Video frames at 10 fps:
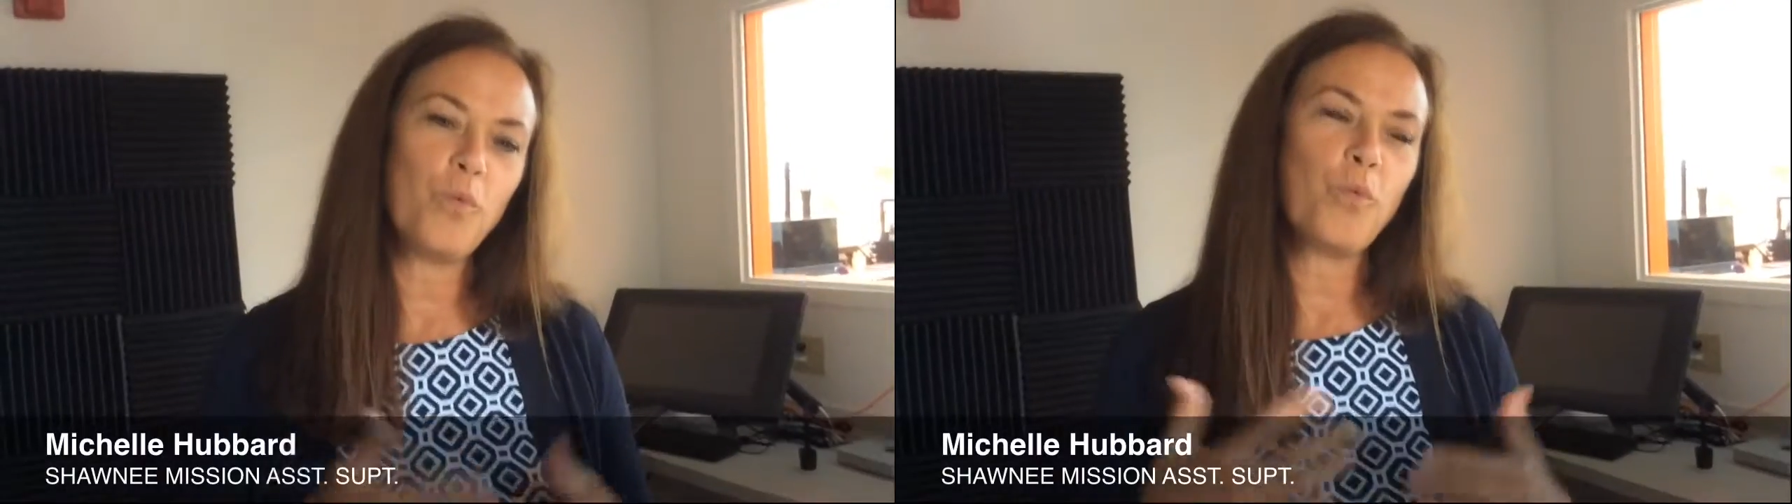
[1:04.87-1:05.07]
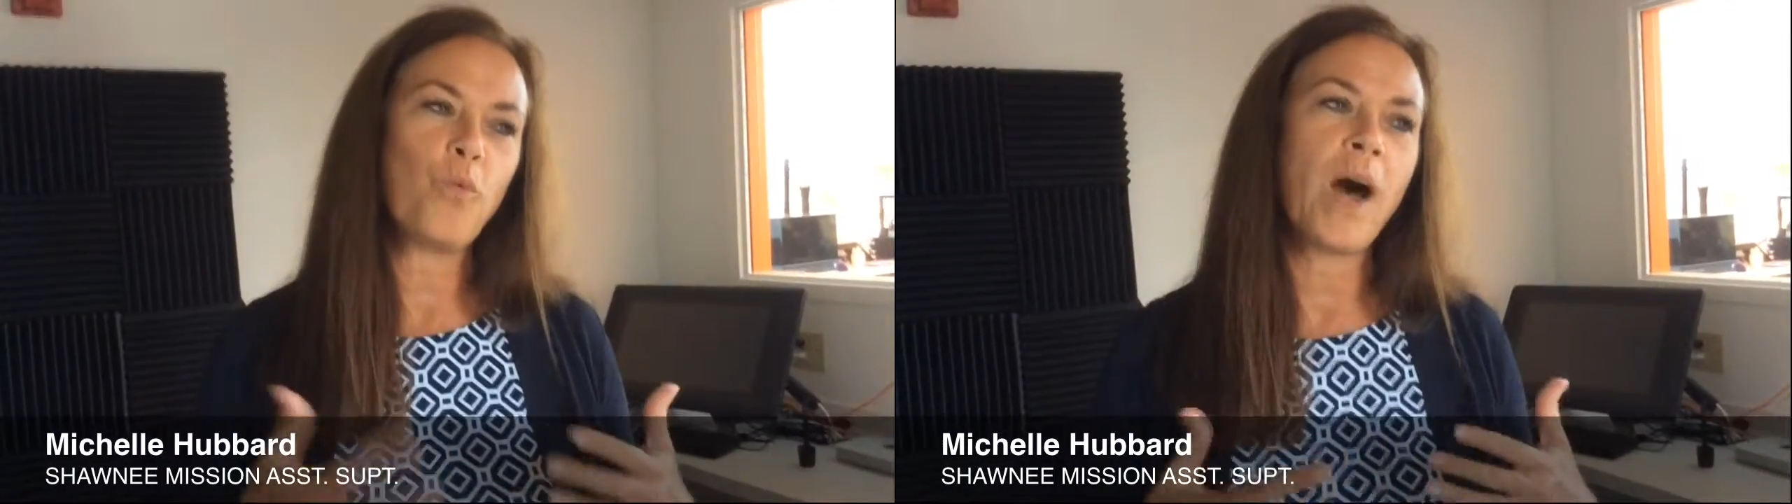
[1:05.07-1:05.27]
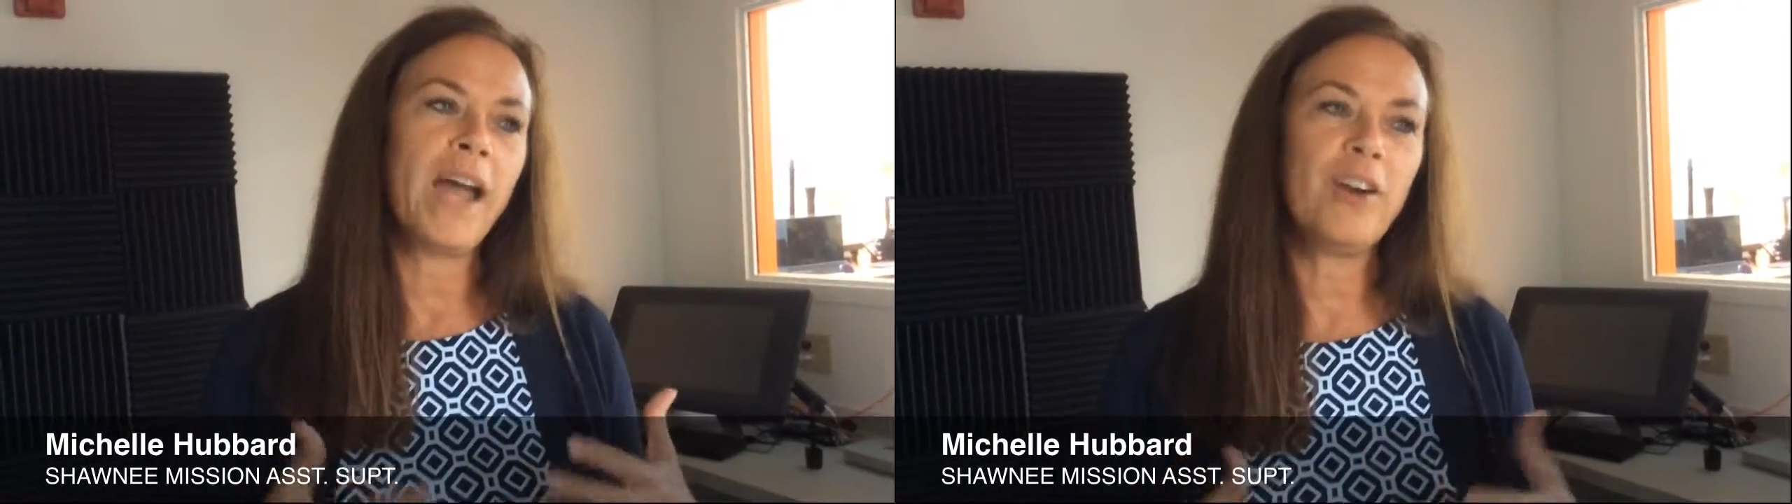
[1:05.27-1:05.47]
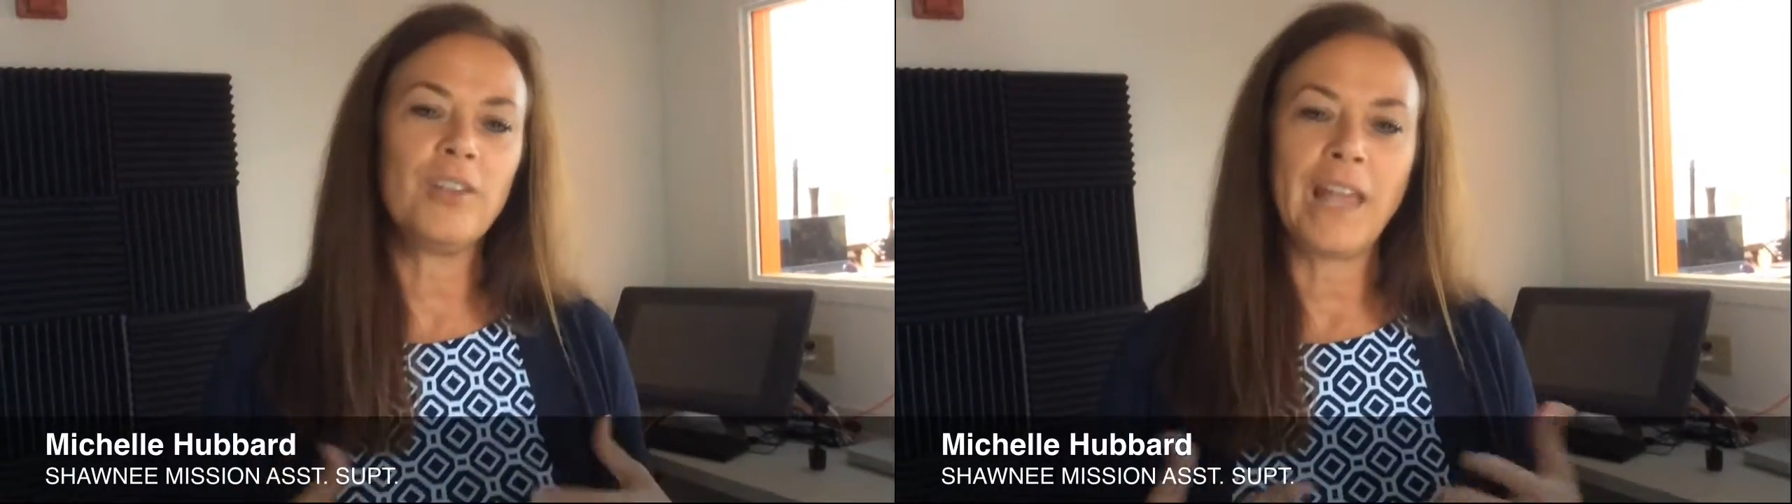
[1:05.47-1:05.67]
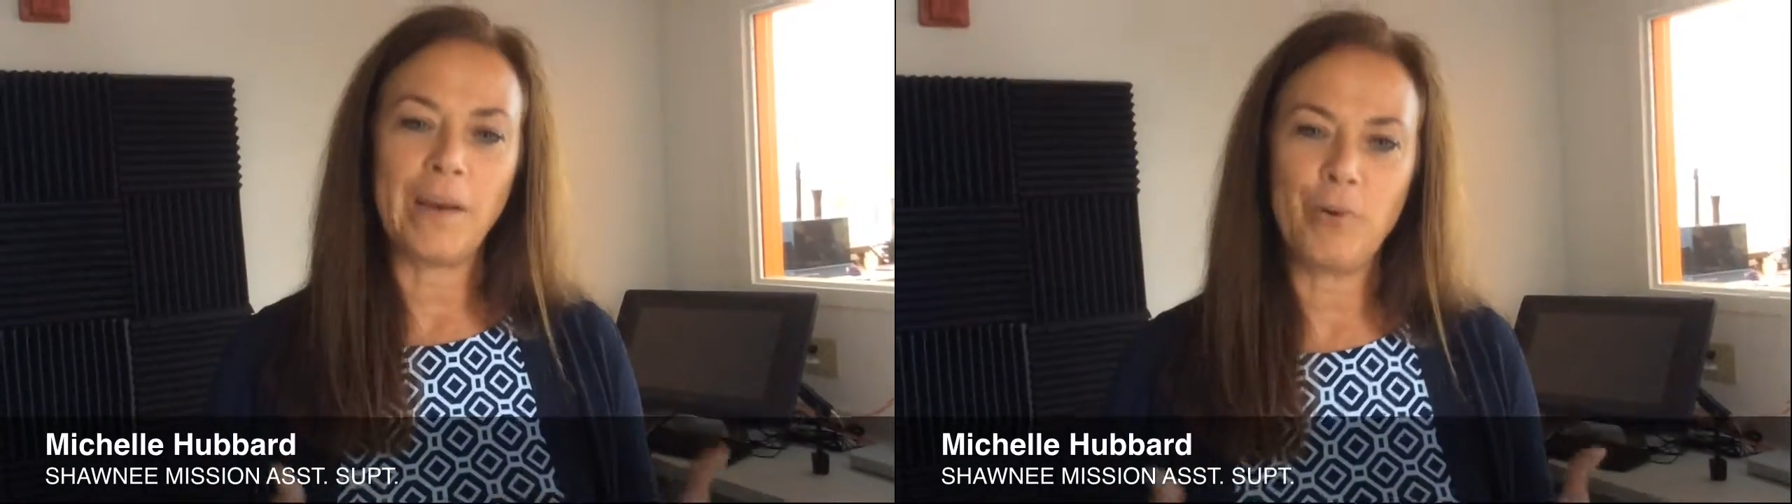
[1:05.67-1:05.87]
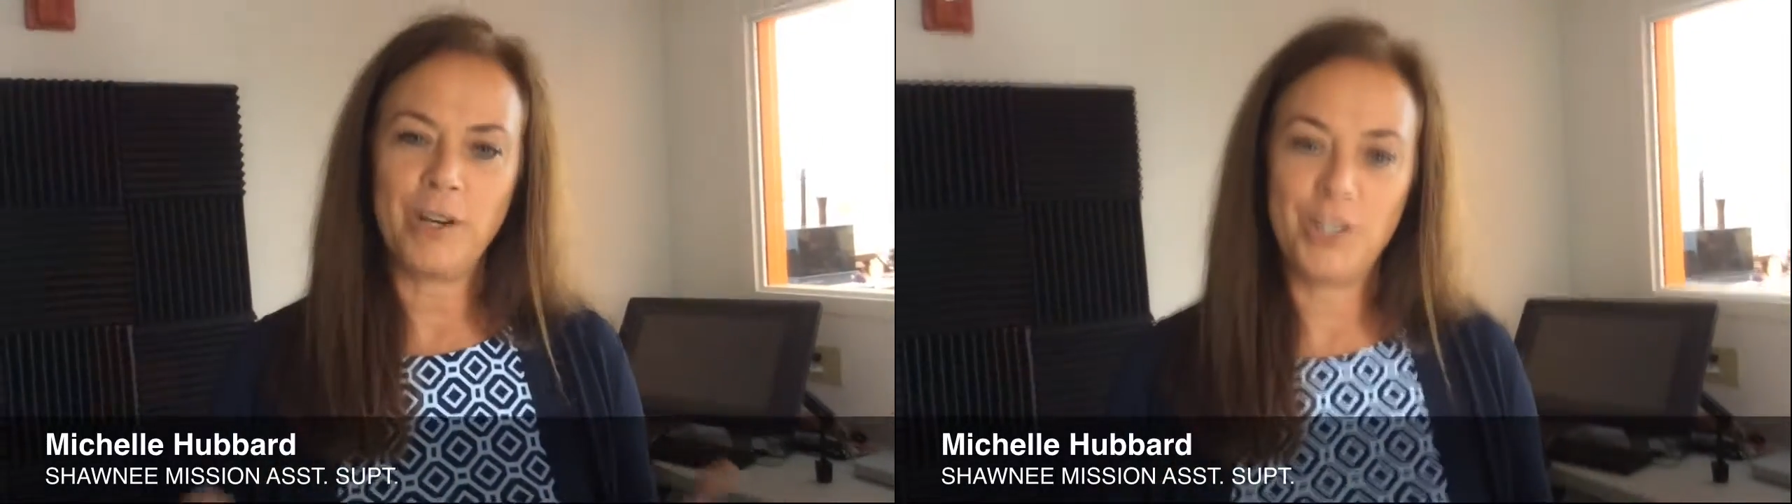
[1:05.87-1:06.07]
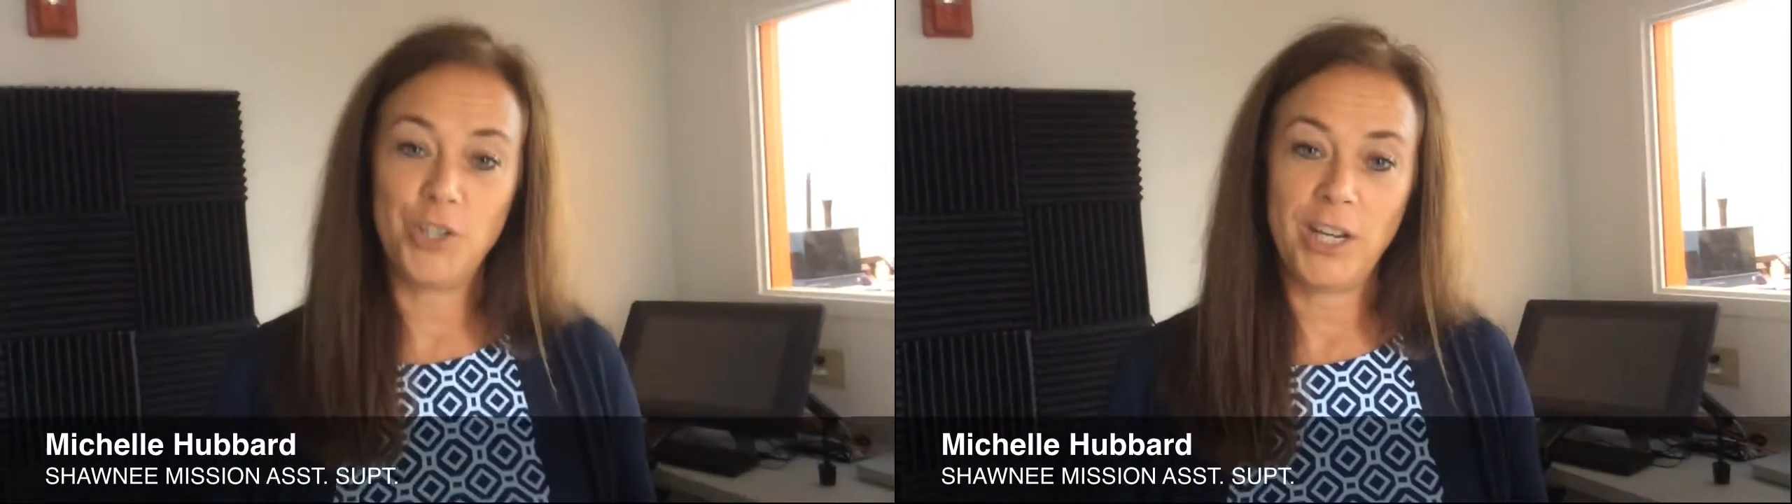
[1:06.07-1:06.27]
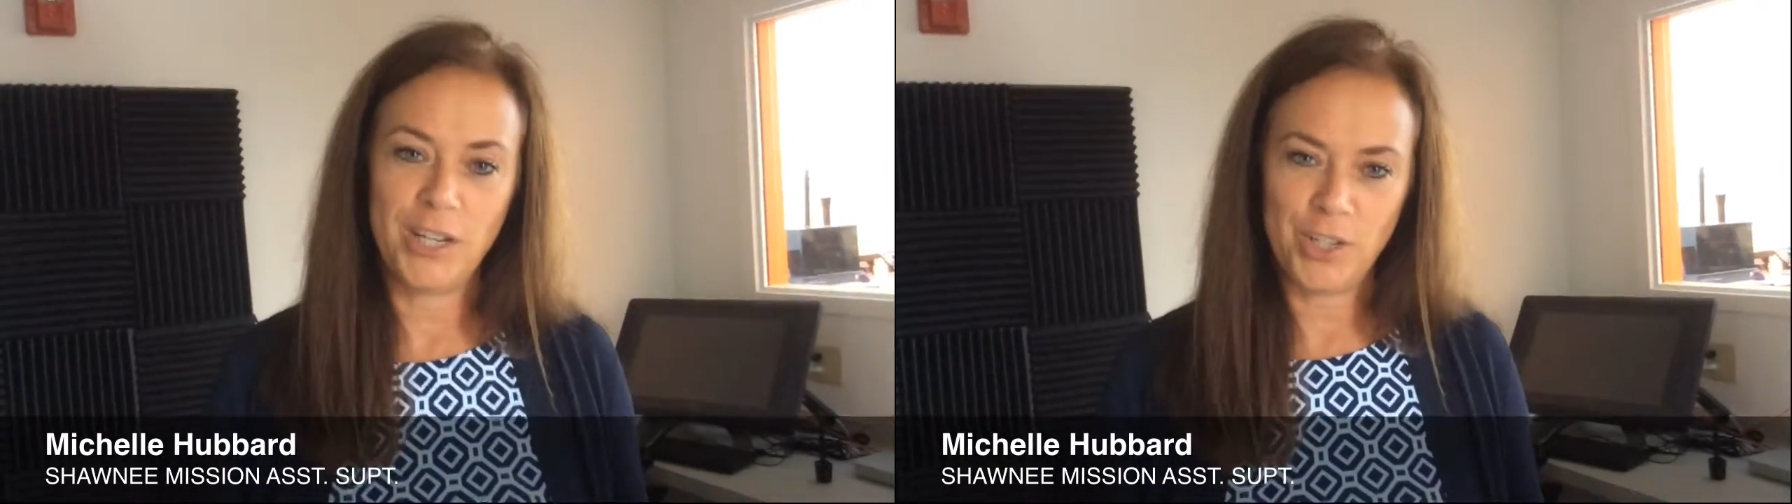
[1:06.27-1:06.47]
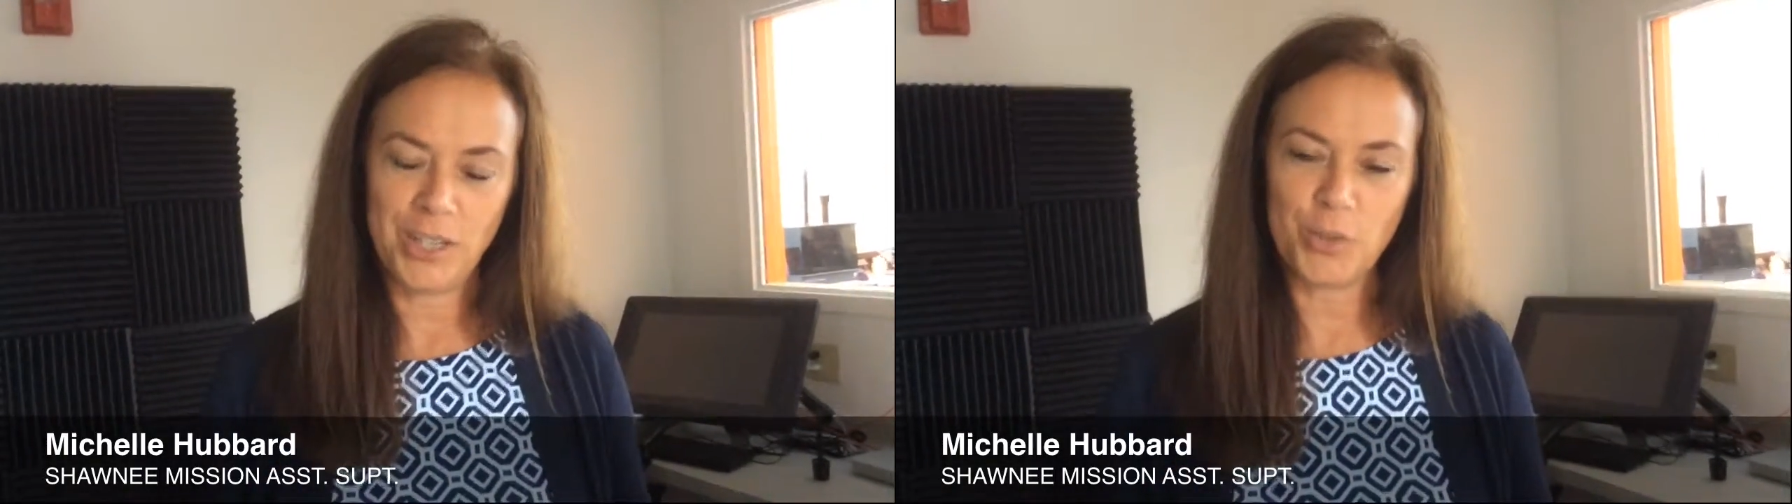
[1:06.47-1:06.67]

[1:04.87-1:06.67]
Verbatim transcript: Why are libraries changing